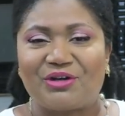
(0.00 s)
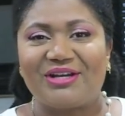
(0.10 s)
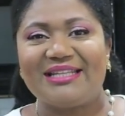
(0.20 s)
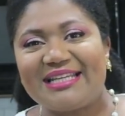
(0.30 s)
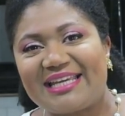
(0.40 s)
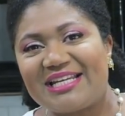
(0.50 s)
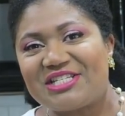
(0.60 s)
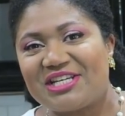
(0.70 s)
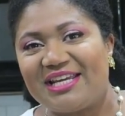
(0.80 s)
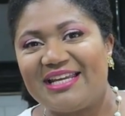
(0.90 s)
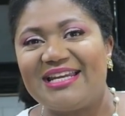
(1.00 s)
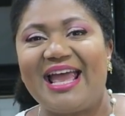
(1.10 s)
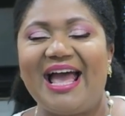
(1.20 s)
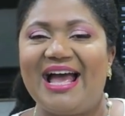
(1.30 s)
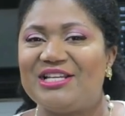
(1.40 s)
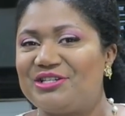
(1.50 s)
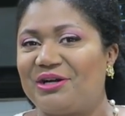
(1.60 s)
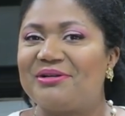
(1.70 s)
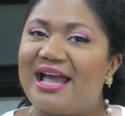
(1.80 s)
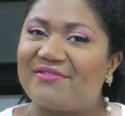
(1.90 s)
You're in the kitchen and you
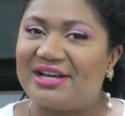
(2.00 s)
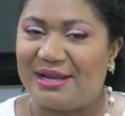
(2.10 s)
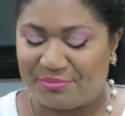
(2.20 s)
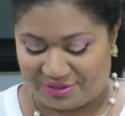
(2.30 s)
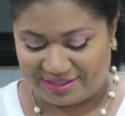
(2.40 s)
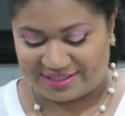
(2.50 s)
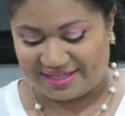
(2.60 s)
don't have an apron.